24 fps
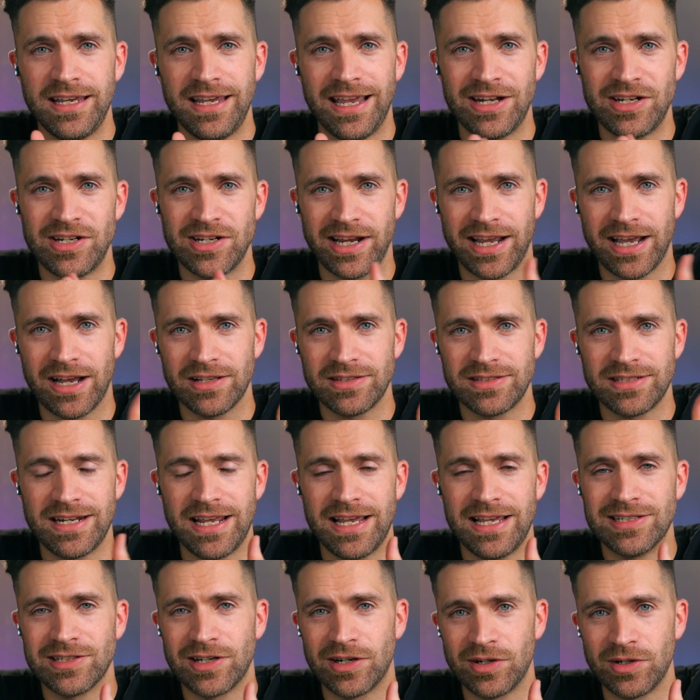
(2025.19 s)
and check out
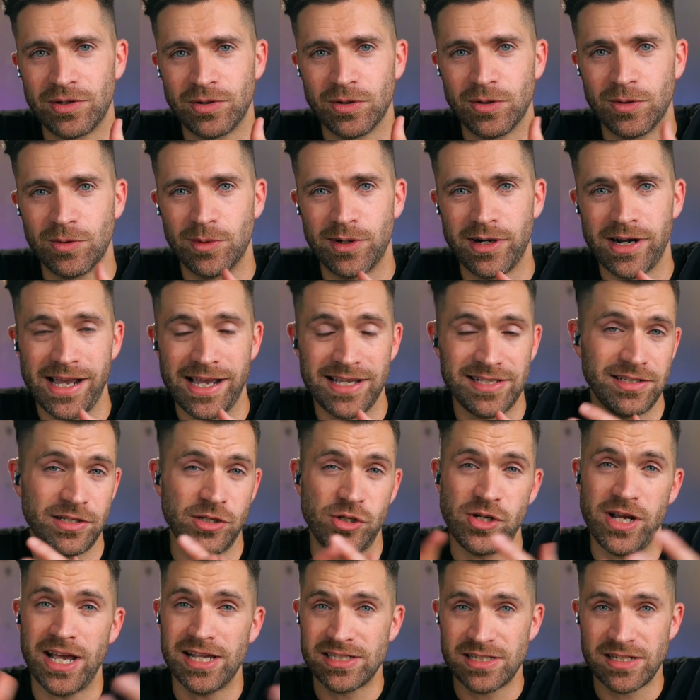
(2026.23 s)
today's article where I
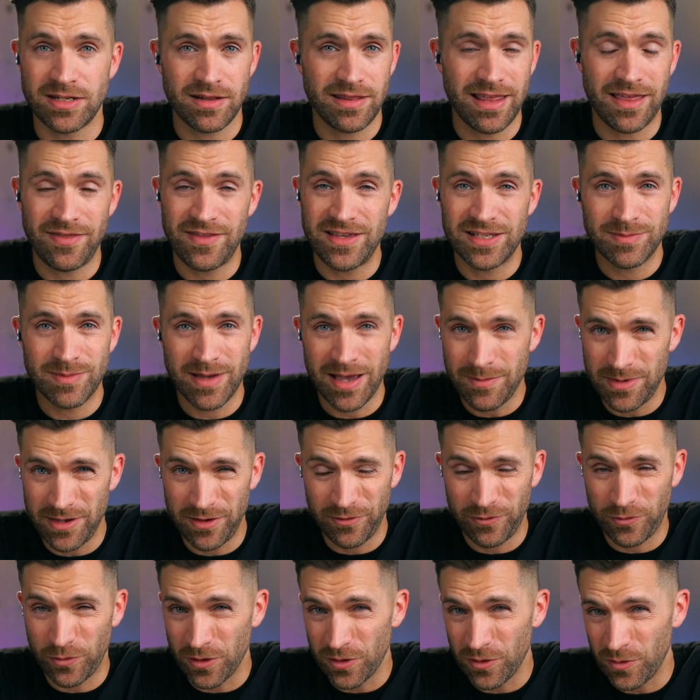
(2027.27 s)
suggest that these might be
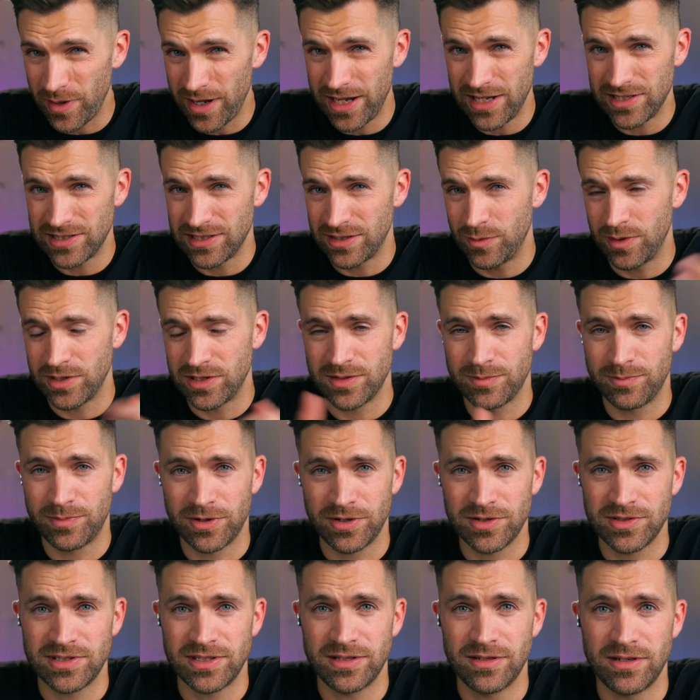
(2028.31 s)
4 ways in which a
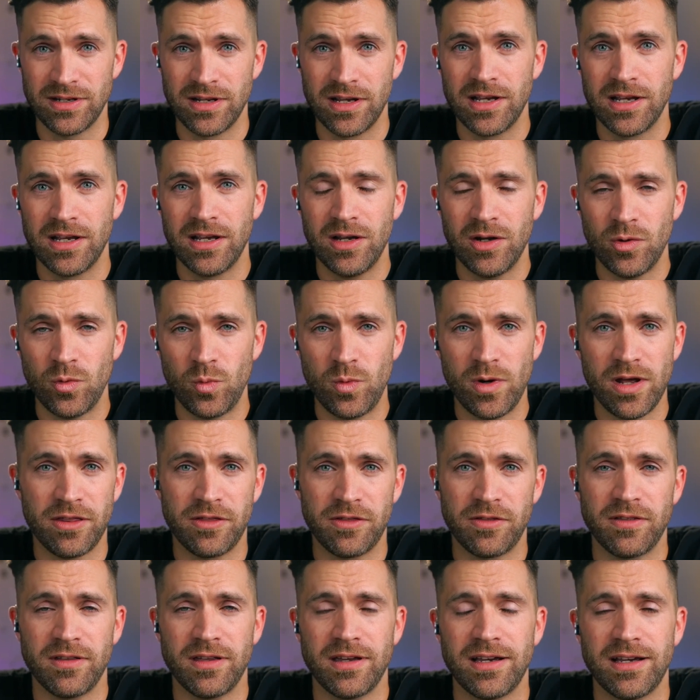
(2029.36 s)
person with